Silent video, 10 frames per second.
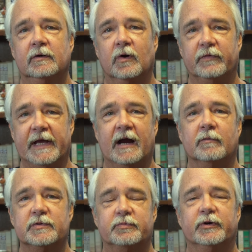on the
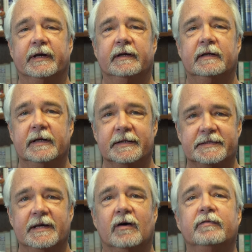Arab Spring
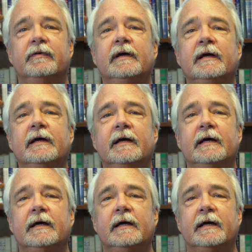itself
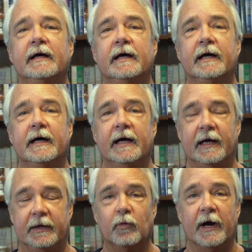
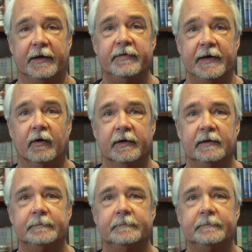and why it failed.